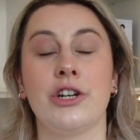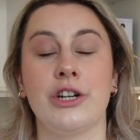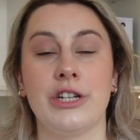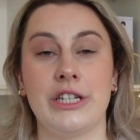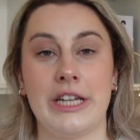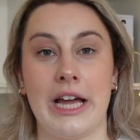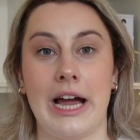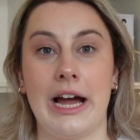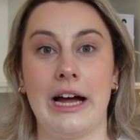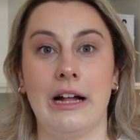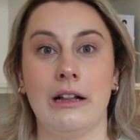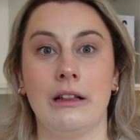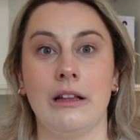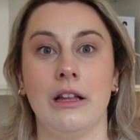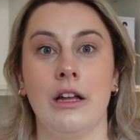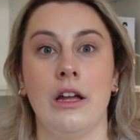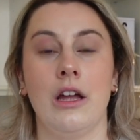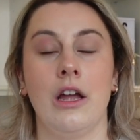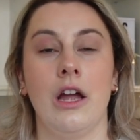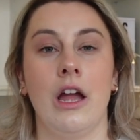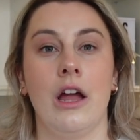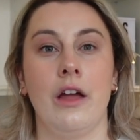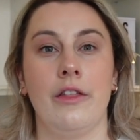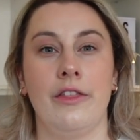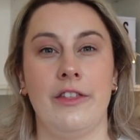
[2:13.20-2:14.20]
Don't Tell
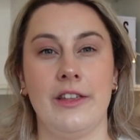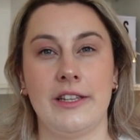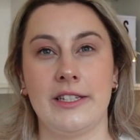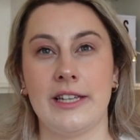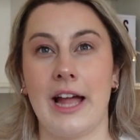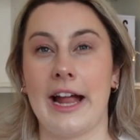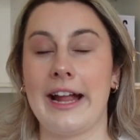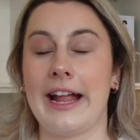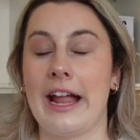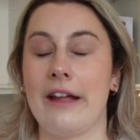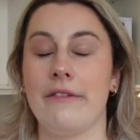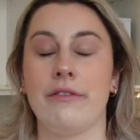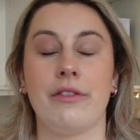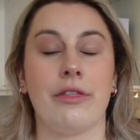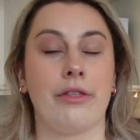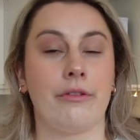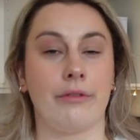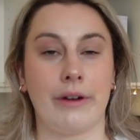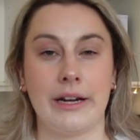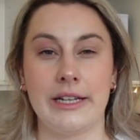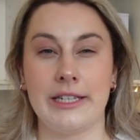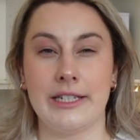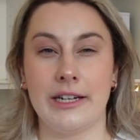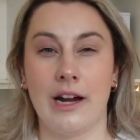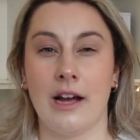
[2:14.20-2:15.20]
this I gave
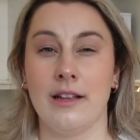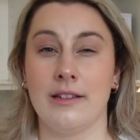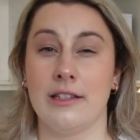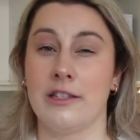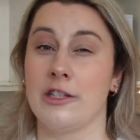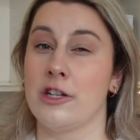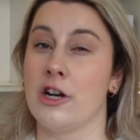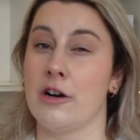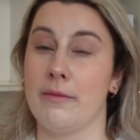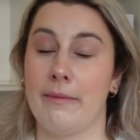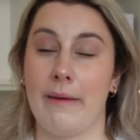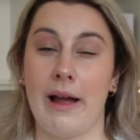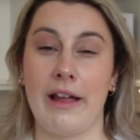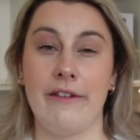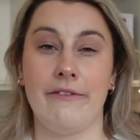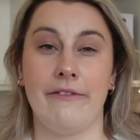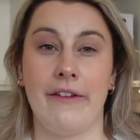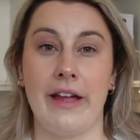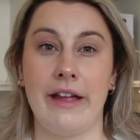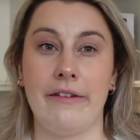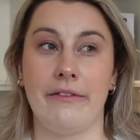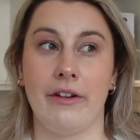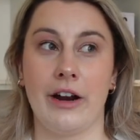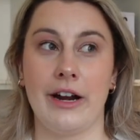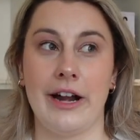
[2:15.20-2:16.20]
three stars. It's not my
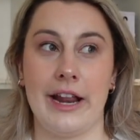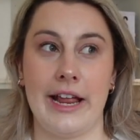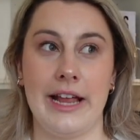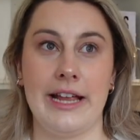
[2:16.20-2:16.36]
favorite.